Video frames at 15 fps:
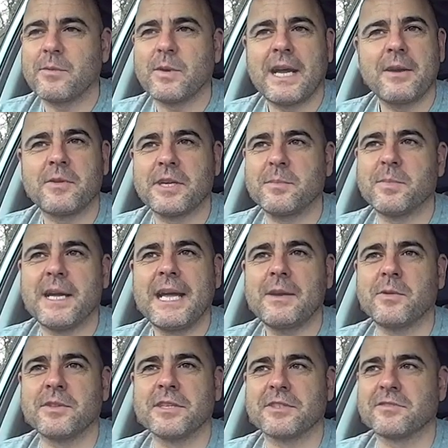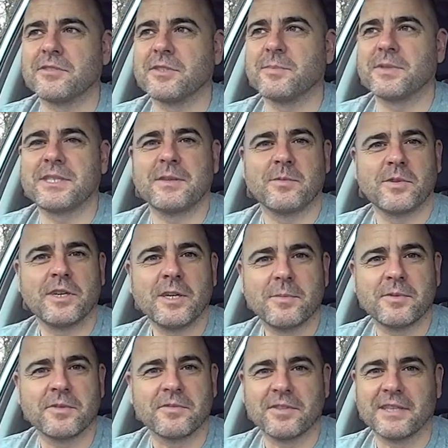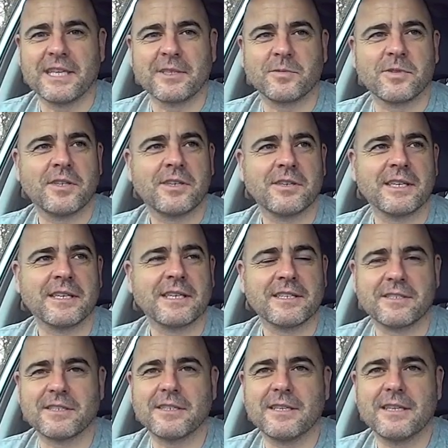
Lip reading: Why would I buy one that's 100% waterproof that lets water in it?